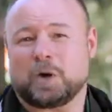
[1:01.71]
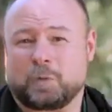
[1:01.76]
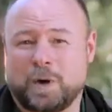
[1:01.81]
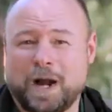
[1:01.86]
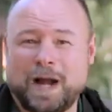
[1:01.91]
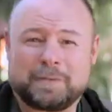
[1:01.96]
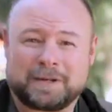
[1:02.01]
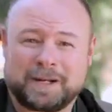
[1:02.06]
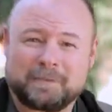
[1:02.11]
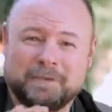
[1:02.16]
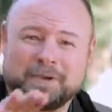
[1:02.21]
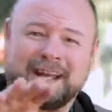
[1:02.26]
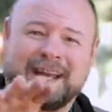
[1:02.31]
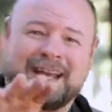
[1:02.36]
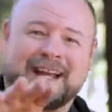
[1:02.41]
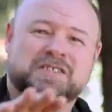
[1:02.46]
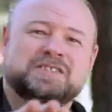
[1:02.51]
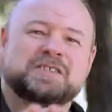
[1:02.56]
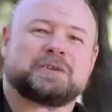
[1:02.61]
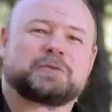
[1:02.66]
Robin, I'm going to
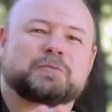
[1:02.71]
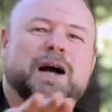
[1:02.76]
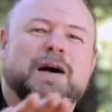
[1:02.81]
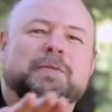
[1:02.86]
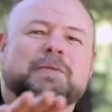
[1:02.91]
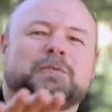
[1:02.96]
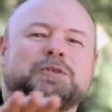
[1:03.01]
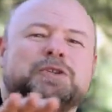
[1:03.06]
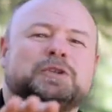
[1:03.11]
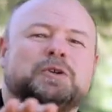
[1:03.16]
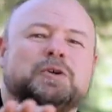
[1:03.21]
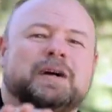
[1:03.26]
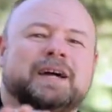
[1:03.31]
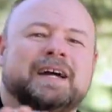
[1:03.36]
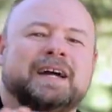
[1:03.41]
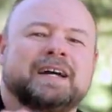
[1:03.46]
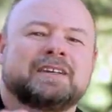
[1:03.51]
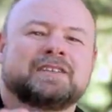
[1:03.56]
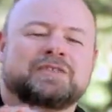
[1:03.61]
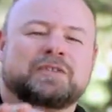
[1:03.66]
ask her, Robin, would you go
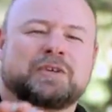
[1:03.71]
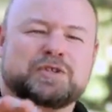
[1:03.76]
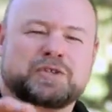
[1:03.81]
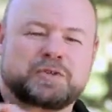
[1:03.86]
ahead and start